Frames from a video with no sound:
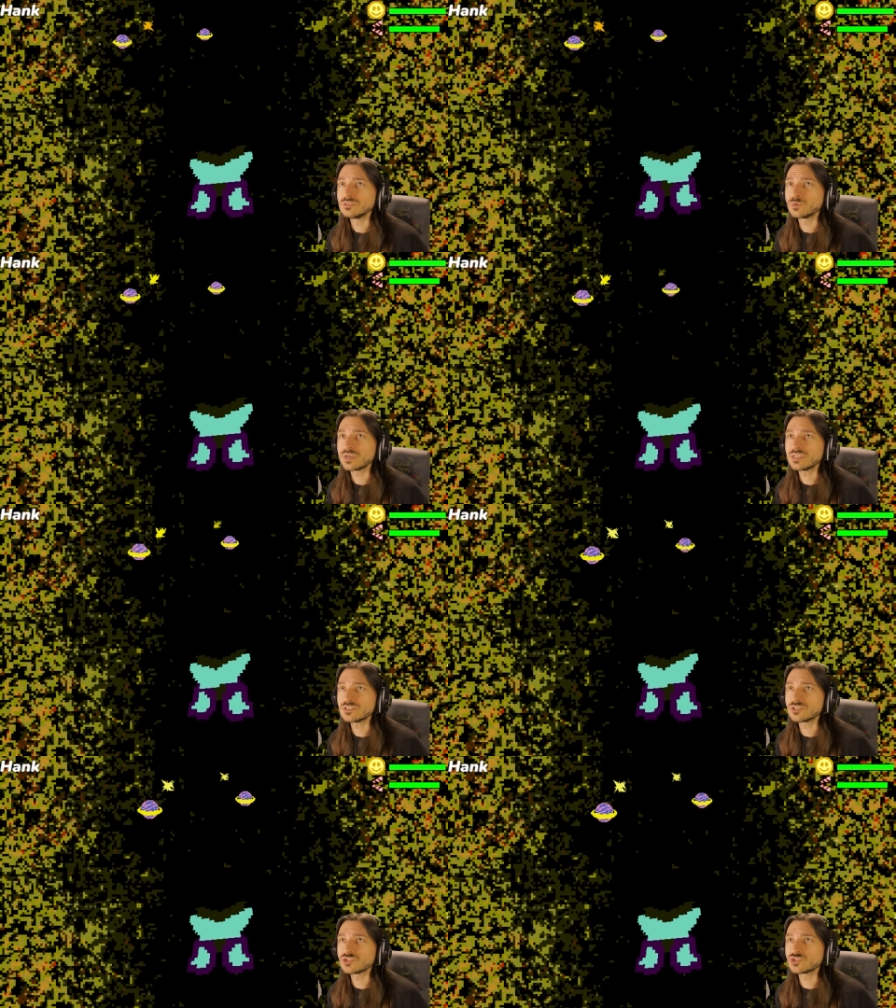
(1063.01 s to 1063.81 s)
Do I get
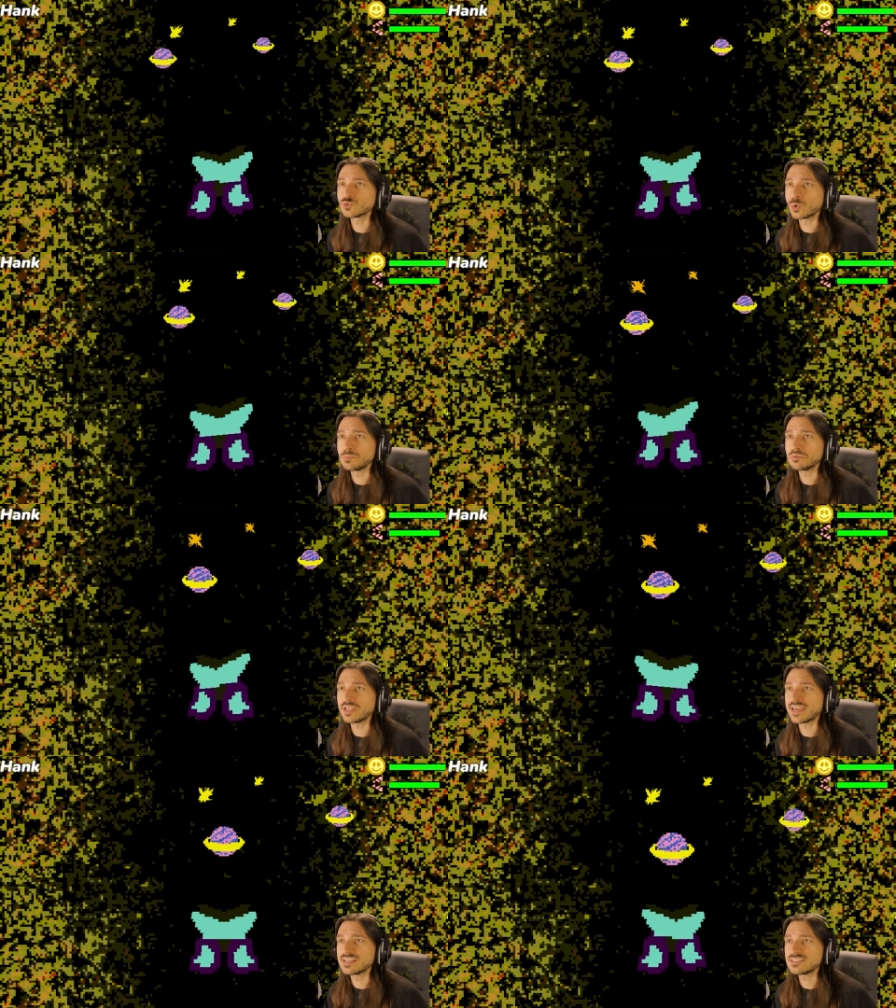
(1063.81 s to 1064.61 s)
to destroy
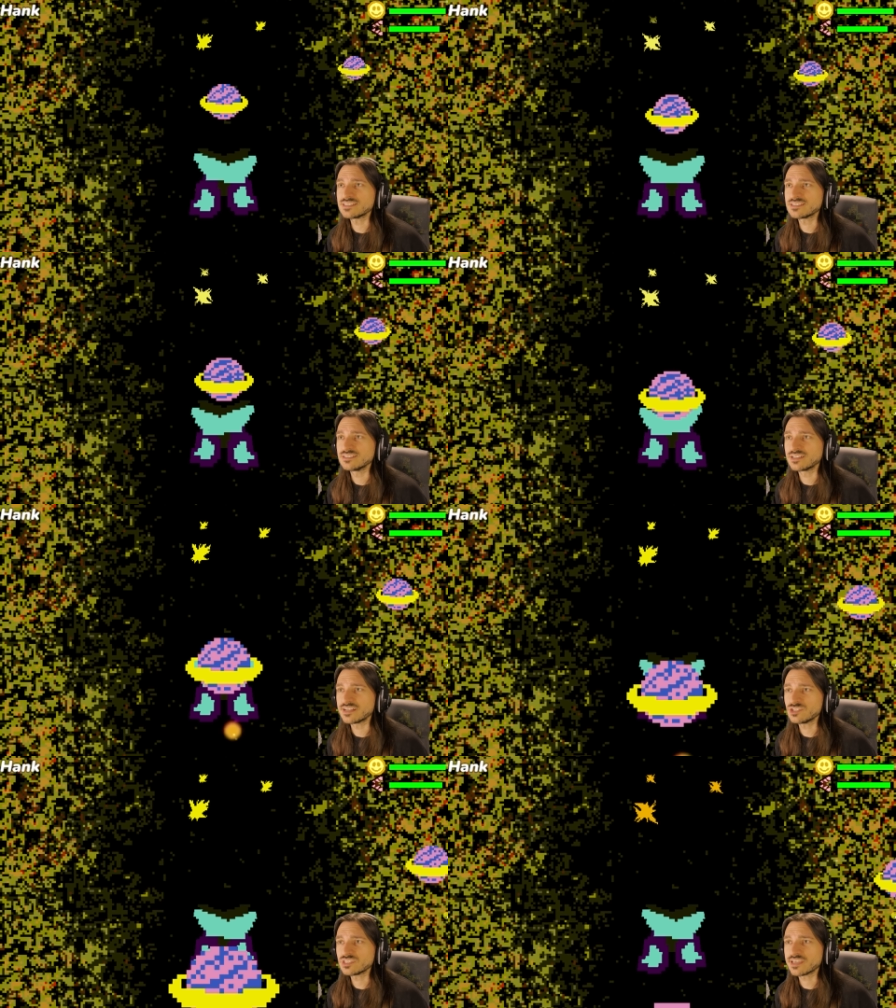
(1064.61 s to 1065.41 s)
planets? Did I
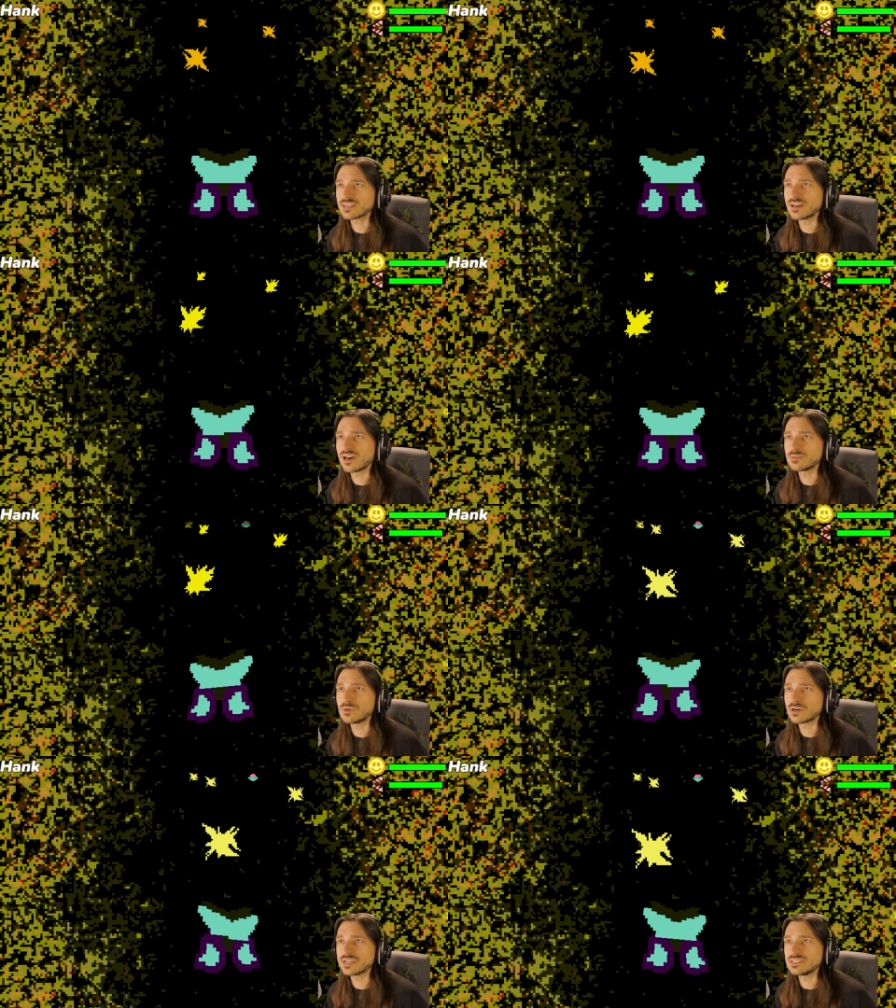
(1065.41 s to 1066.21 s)
just like
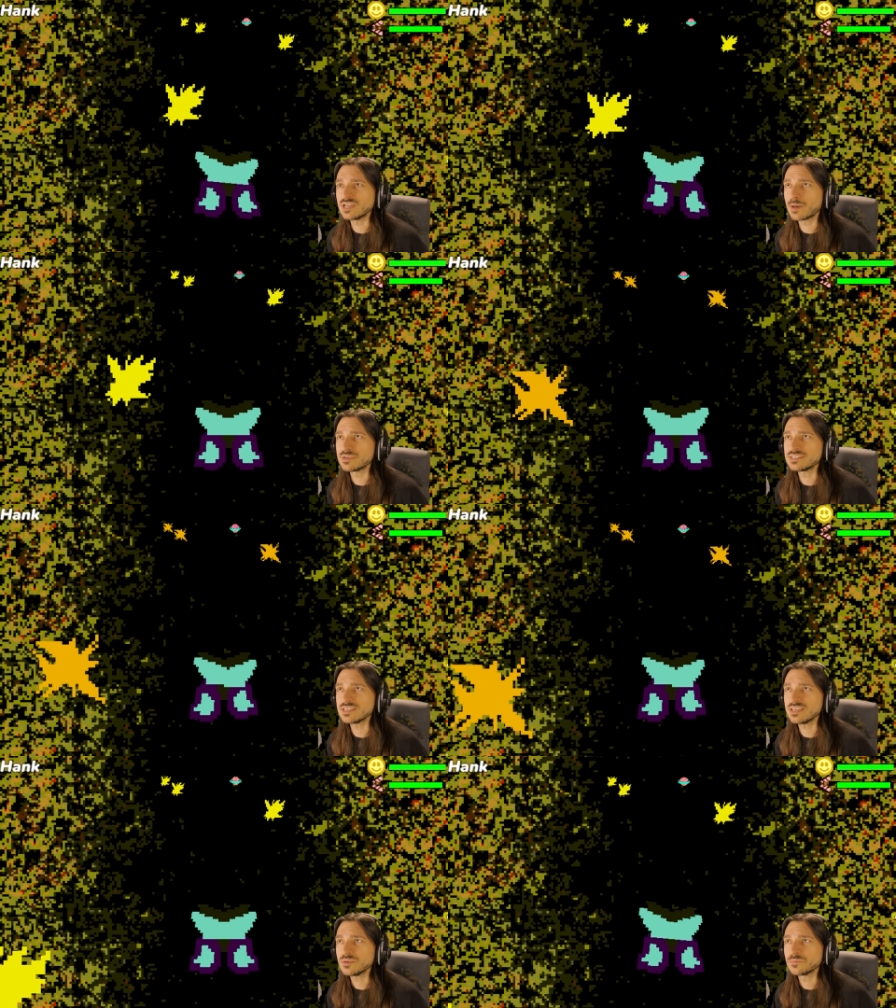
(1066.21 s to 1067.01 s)
Katamari
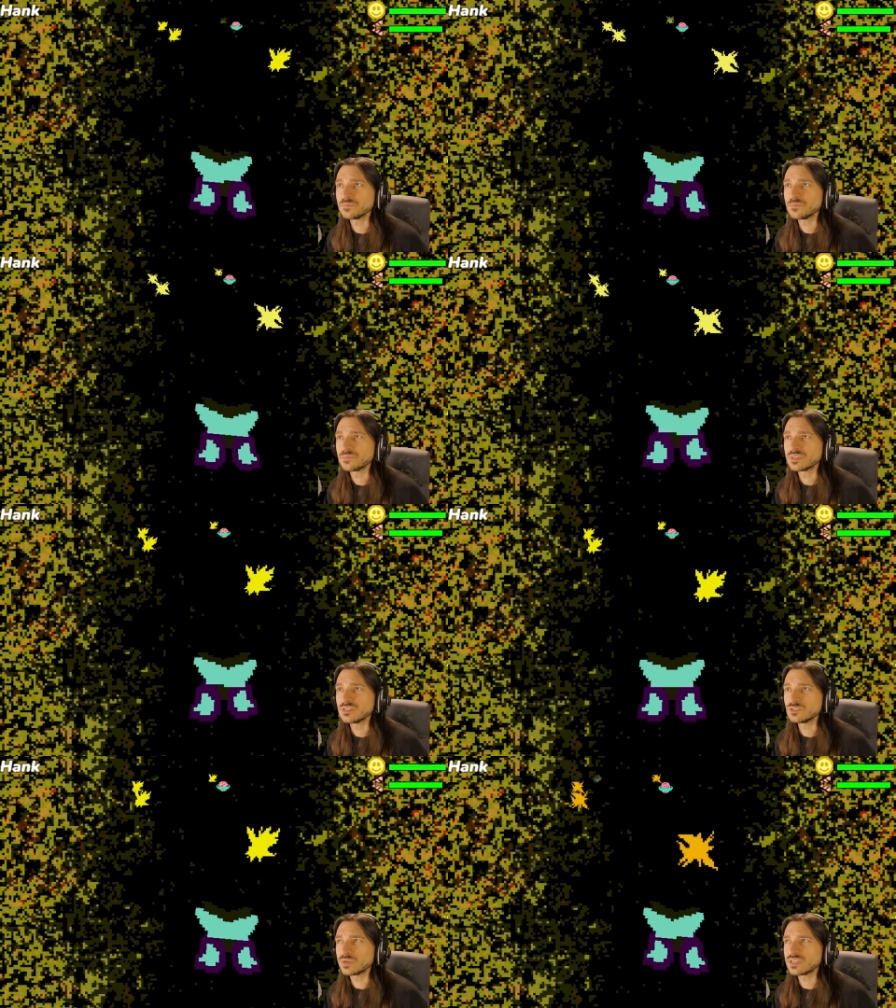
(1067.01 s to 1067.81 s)
Damacy?
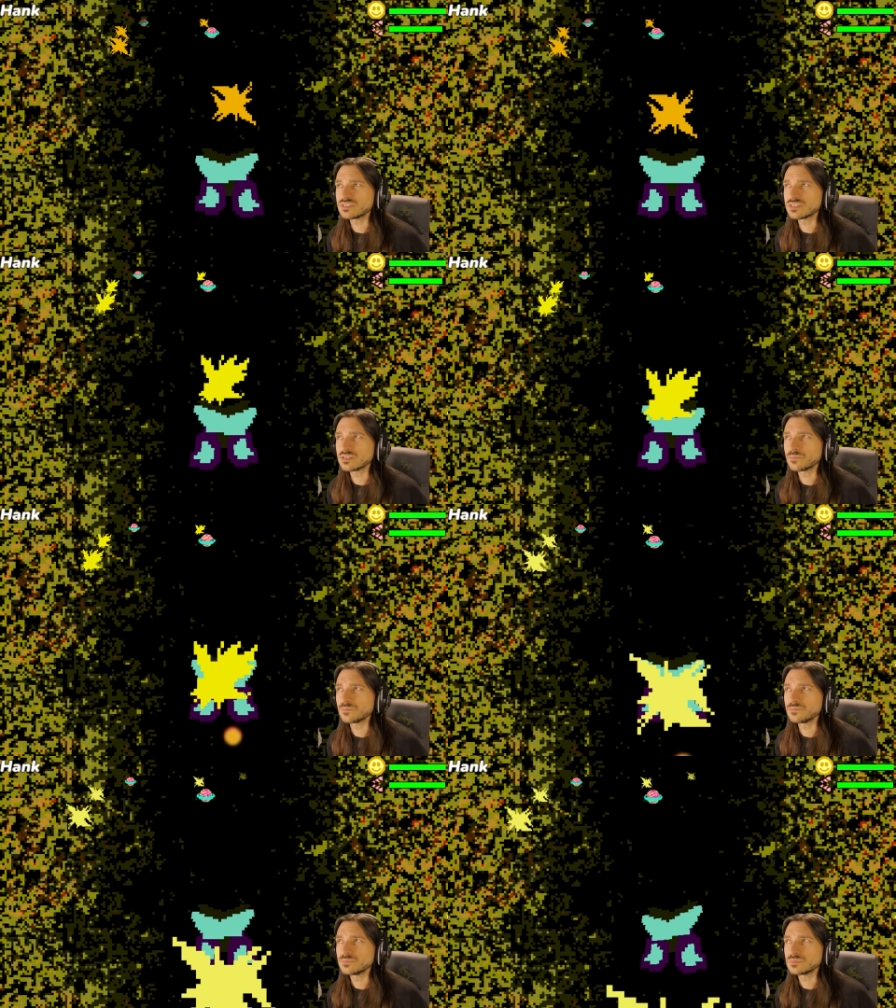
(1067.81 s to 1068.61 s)
Do I get to...
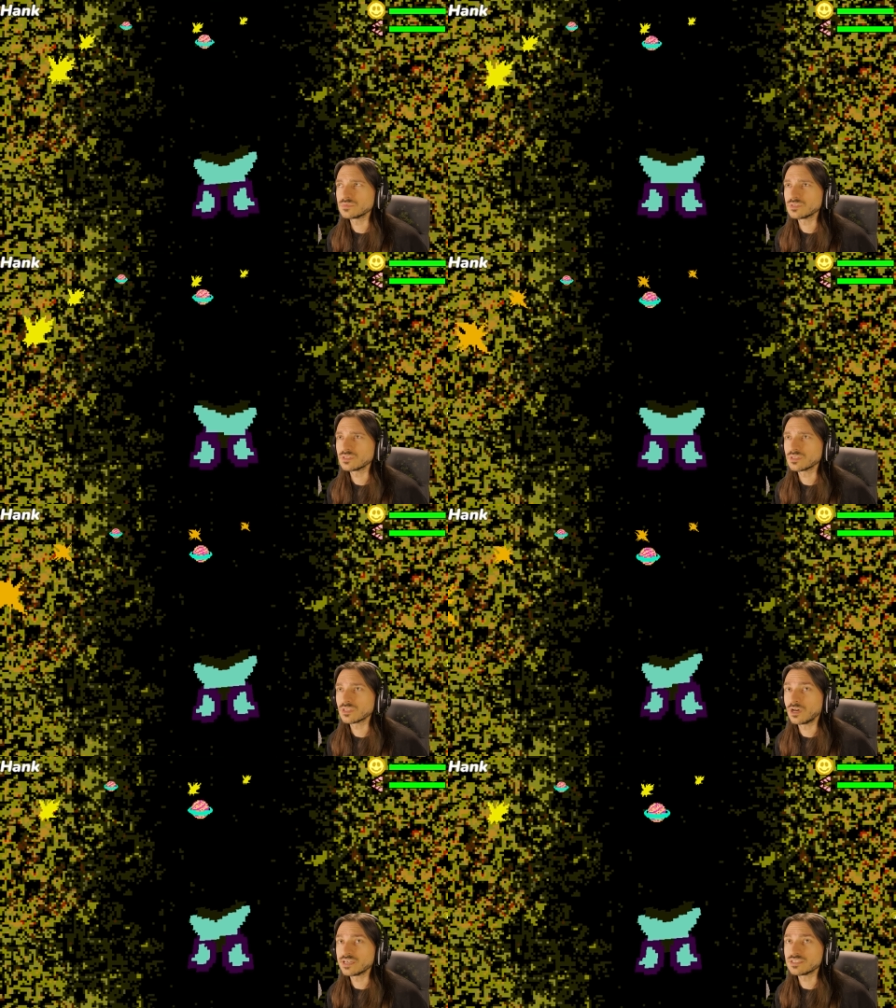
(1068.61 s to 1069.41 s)

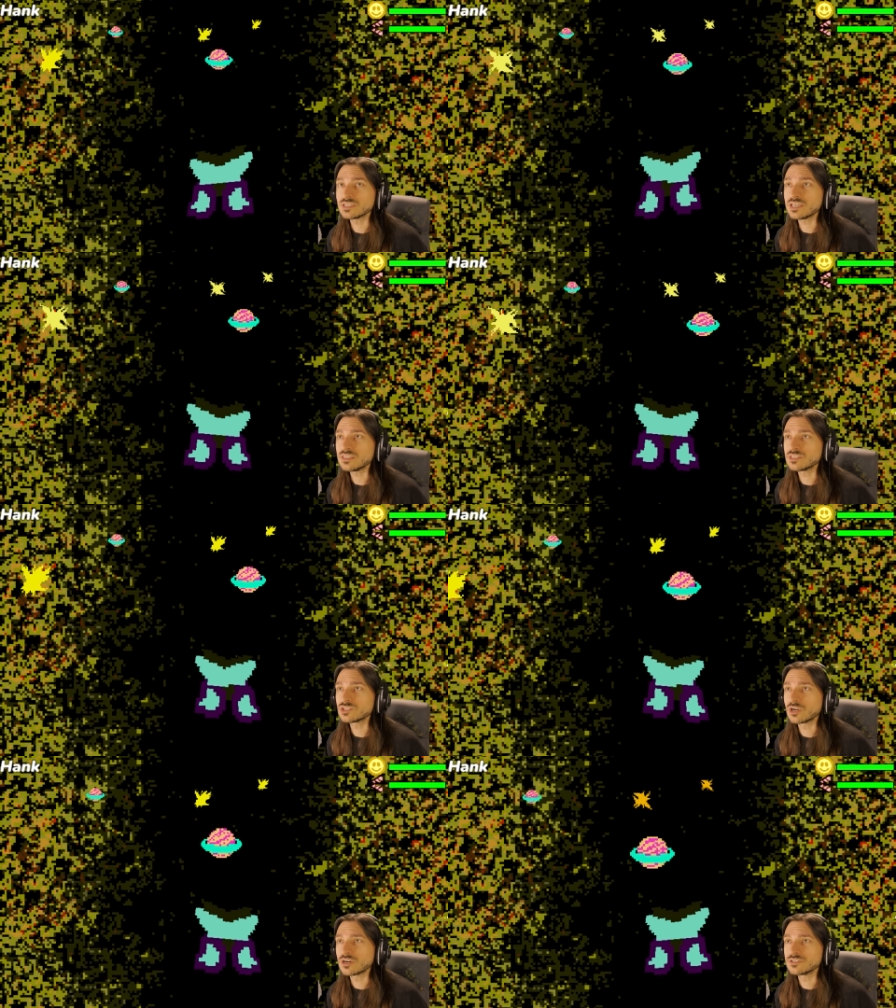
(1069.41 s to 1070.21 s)
Oh, I get to eat
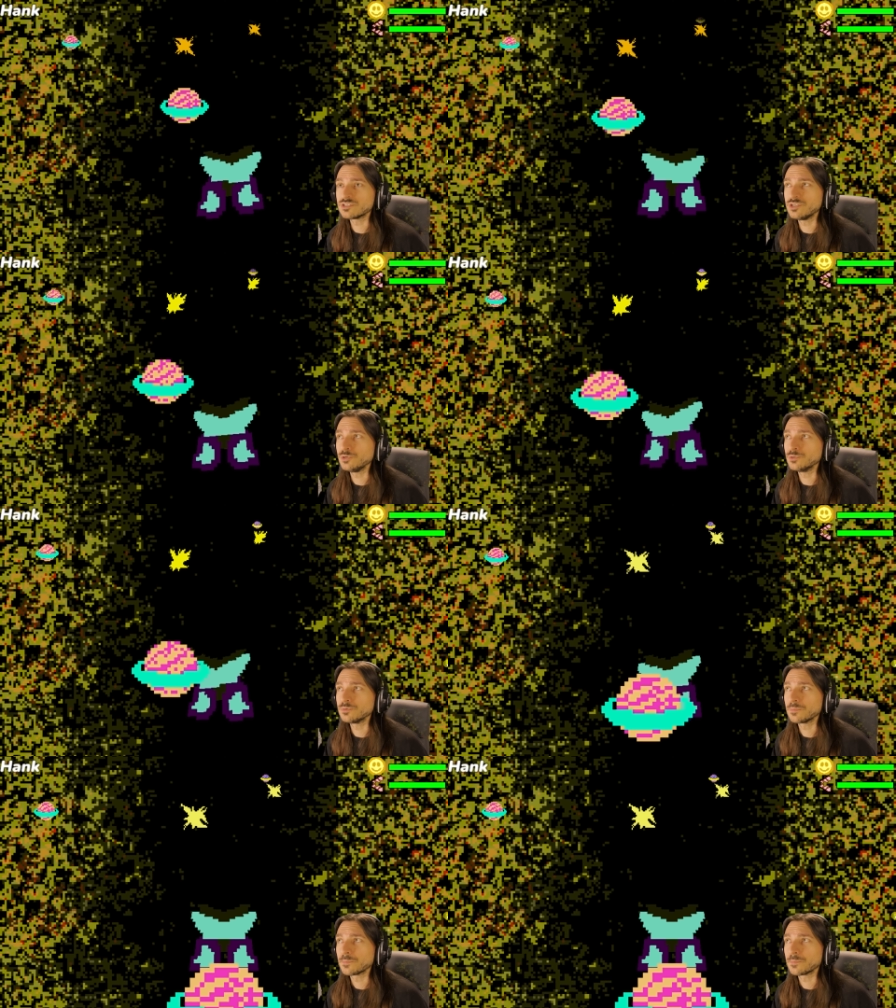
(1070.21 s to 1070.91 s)
stars too.